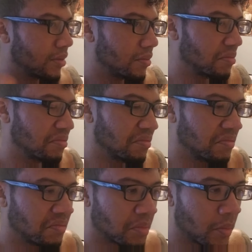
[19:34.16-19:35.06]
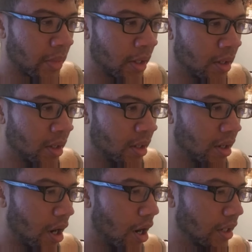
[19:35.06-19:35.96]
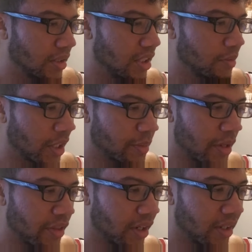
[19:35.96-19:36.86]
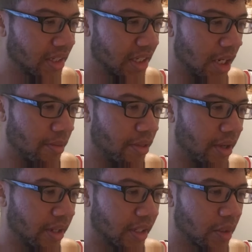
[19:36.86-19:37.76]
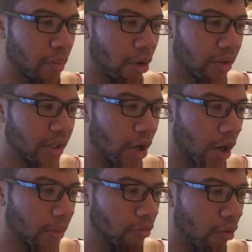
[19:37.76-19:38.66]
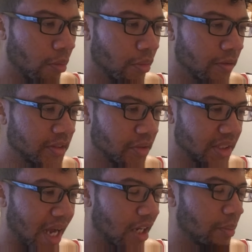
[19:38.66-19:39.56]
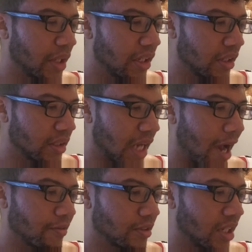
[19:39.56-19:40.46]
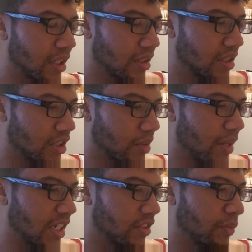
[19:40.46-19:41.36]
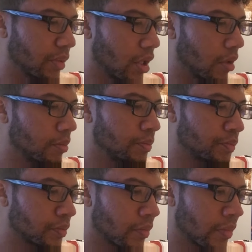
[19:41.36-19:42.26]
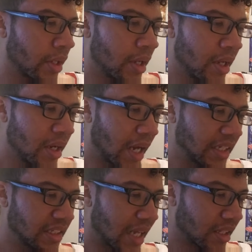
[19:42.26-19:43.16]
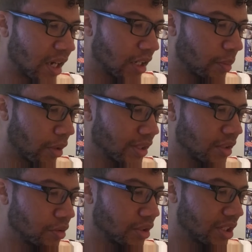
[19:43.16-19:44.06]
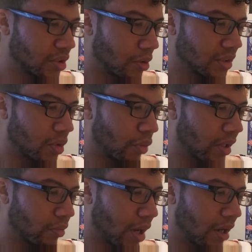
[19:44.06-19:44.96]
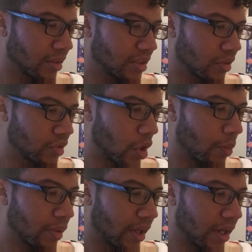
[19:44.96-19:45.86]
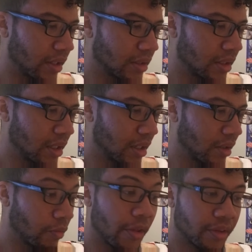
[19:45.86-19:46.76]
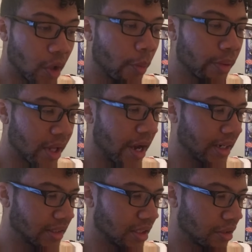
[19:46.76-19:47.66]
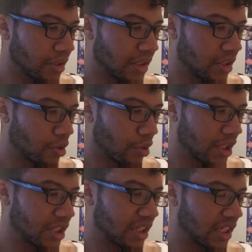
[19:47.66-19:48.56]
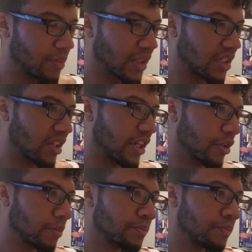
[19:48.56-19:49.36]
Hmm. Uh, Zeke must be thinking the same thing that the Marleyan army won't move to attack immediately after taking such a massive blow. And he's not the kind of person who's just going to wait around until no plan, with no plan until he's crushed six months later.